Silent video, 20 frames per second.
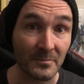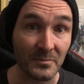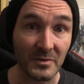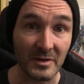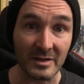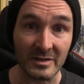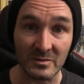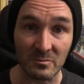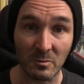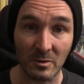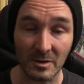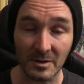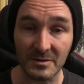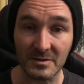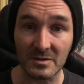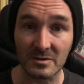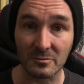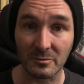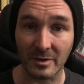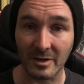as well as
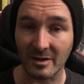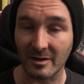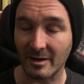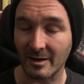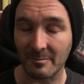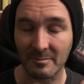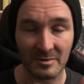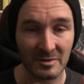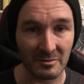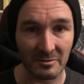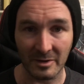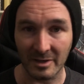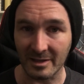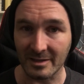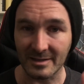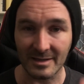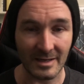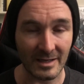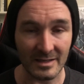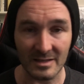I'm doing
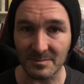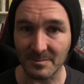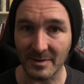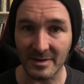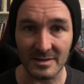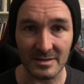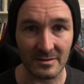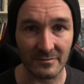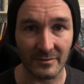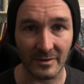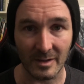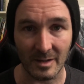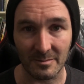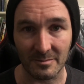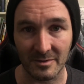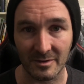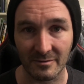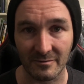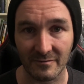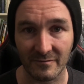test-based
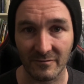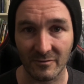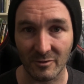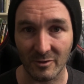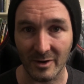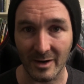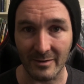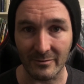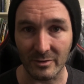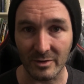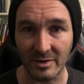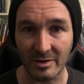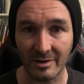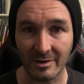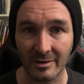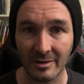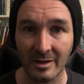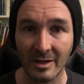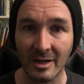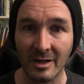development for everything,